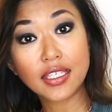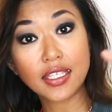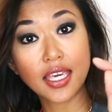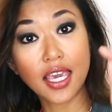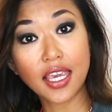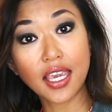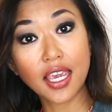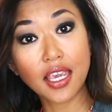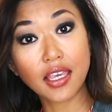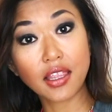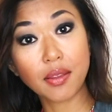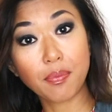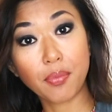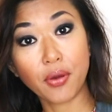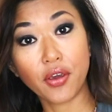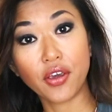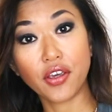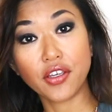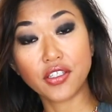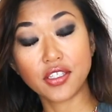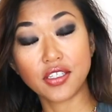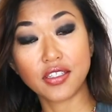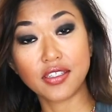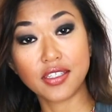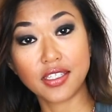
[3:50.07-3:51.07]
kicking the
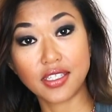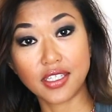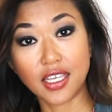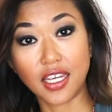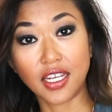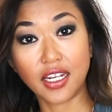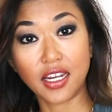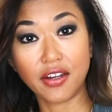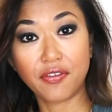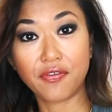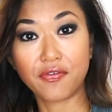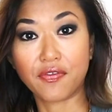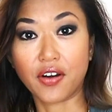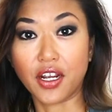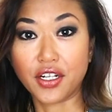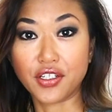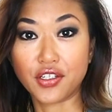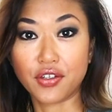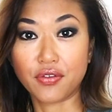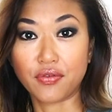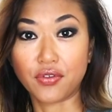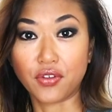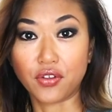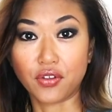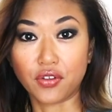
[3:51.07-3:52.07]
person's seat in
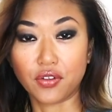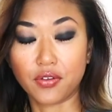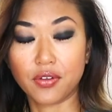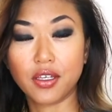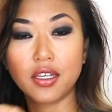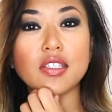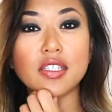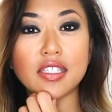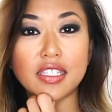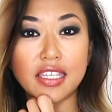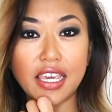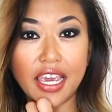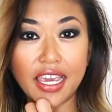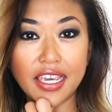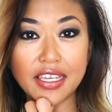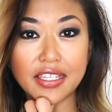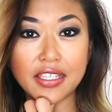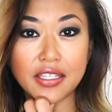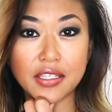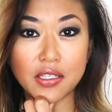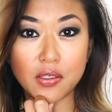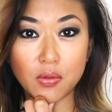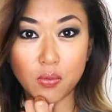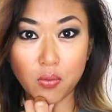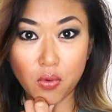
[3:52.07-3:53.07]
front of you. Because
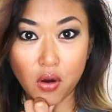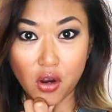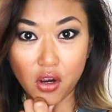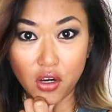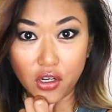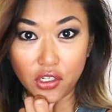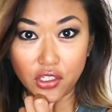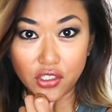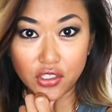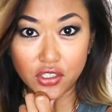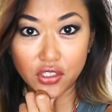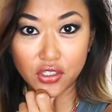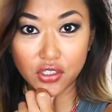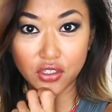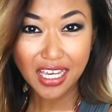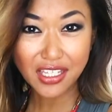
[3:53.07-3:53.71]
guess what?